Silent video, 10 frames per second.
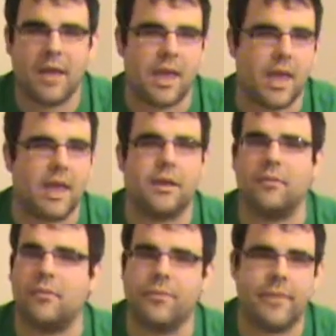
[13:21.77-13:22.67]
and
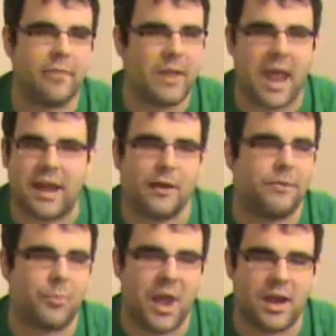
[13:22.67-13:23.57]
tank and
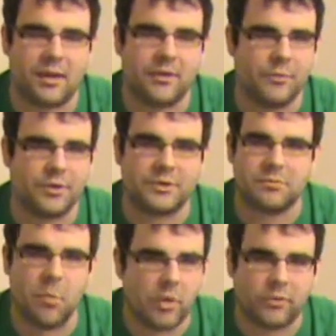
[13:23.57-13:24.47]
spank, which
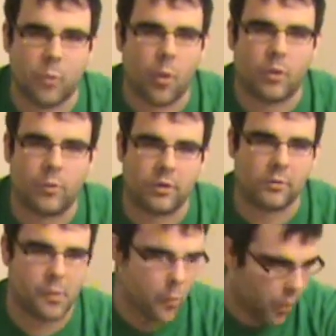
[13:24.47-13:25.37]
most War, War,
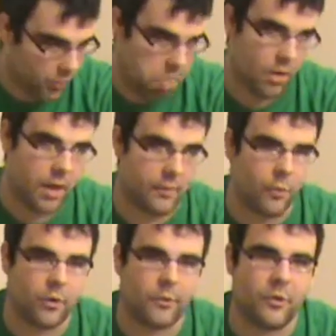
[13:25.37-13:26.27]
War, bleh,
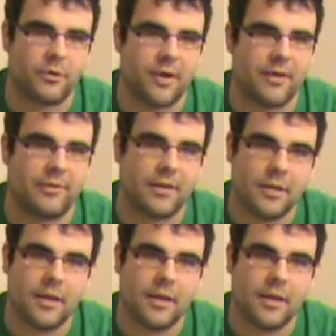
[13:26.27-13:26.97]
World of Warcraft